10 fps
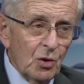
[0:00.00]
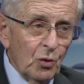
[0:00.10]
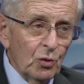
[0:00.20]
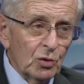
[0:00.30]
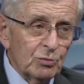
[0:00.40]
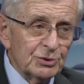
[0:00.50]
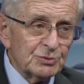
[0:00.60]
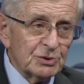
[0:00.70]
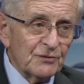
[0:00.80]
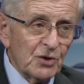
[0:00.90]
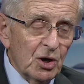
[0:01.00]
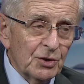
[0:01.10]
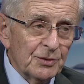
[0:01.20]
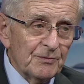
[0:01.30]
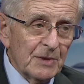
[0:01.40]
all which would have
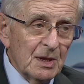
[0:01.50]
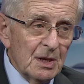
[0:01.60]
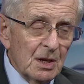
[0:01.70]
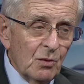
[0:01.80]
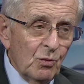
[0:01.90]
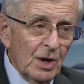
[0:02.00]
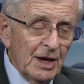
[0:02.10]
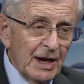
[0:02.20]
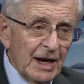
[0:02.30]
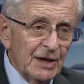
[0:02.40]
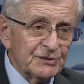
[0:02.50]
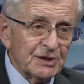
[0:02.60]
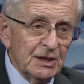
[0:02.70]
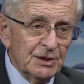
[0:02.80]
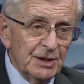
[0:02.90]
gone. Whereas
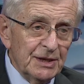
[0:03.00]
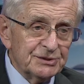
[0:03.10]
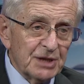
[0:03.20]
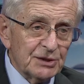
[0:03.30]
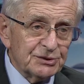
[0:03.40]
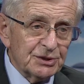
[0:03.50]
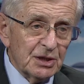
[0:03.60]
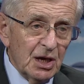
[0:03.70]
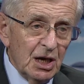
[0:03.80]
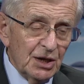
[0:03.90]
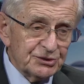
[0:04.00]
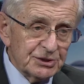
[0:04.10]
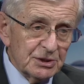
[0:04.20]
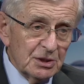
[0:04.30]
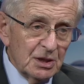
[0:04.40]
in interpretive art,
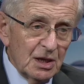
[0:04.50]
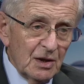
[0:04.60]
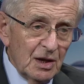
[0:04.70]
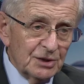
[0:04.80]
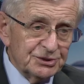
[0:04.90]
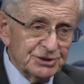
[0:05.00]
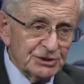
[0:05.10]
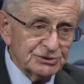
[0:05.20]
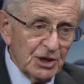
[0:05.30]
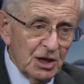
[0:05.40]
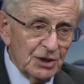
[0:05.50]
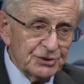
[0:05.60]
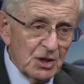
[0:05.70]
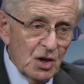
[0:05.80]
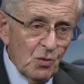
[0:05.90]
degenerate art,
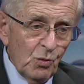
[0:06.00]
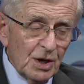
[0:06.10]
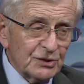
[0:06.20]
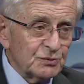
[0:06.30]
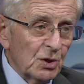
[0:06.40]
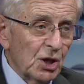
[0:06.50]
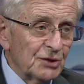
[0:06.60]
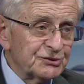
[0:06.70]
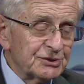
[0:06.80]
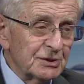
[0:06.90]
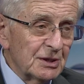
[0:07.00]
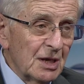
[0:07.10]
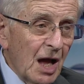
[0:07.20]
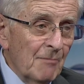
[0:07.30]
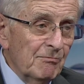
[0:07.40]
works were lost
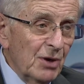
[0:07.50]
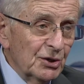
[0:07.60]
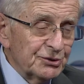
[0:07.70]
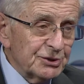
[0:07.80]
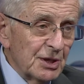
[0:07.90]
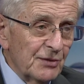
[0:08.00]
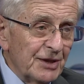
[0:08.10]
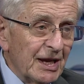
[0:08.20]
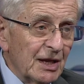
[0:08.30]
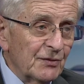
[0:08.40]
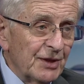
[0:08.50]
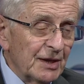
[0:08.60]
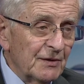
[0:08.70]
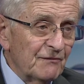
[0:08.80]
and burnt there and then.